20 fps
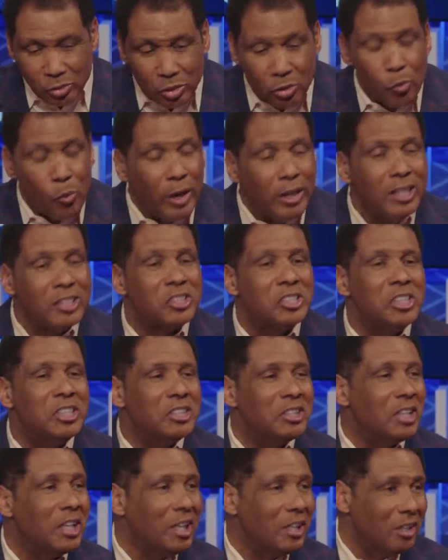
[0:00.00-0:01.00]
With the way the
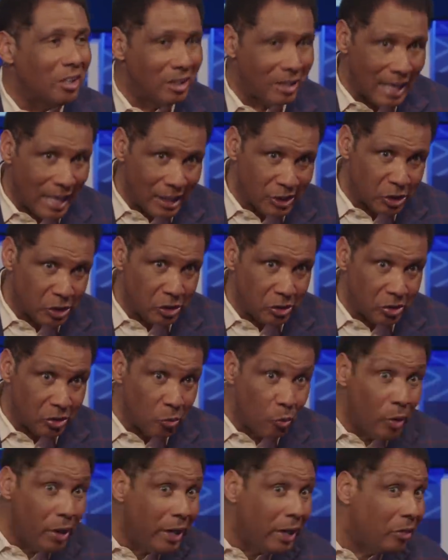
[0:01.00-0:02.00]
season ended last year and the
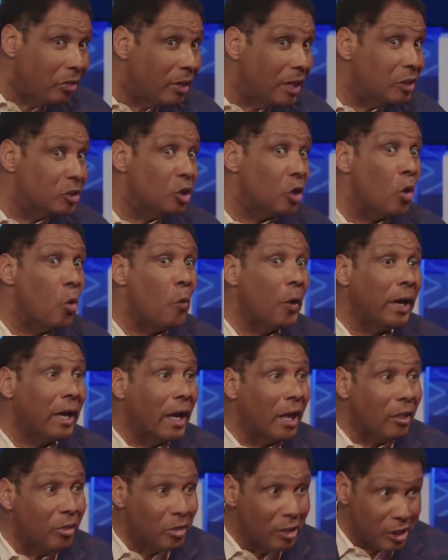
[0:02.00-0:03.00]
way things are going
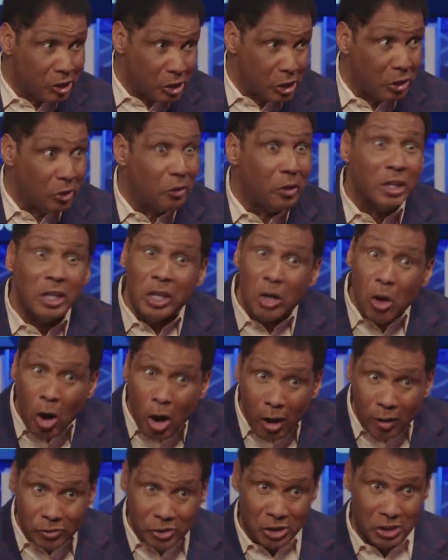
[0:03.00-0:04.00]
this year in the
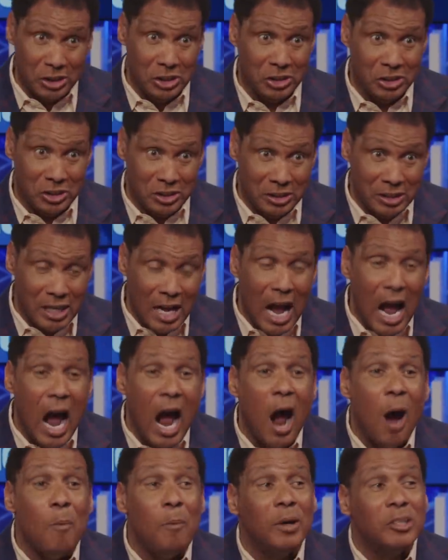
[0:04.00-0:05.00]
offseason,
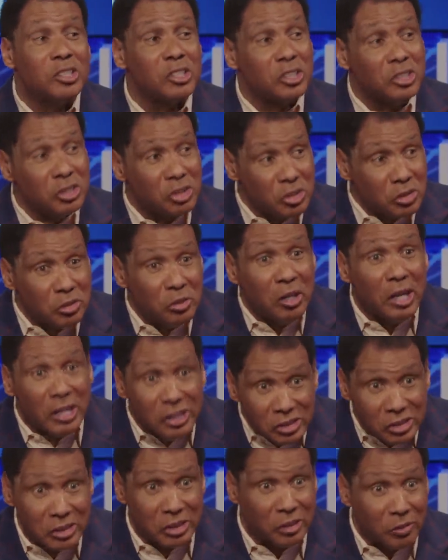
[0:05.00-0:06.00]
how much concern
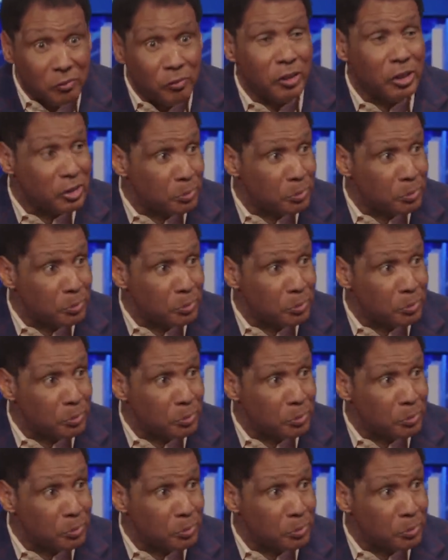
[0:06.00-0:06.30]
is there for